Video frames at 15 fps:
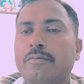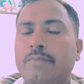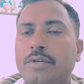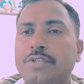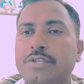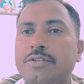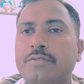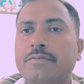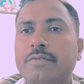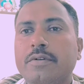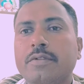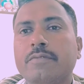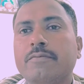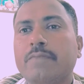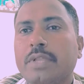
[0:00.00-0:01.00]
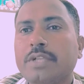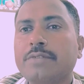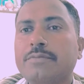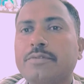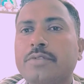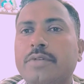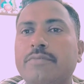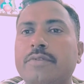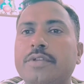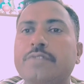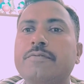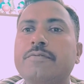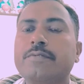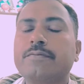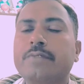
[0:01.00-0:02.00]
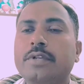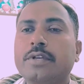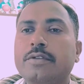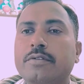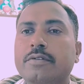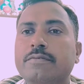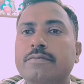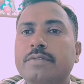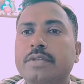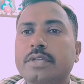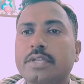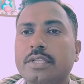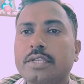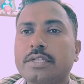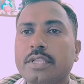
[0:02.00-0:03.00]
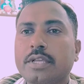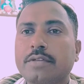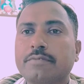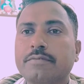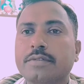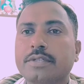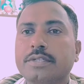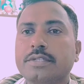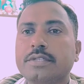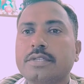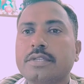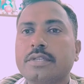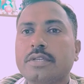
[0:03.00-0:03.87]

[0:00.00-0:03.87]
First of all, welcome to the wonderful world of English language.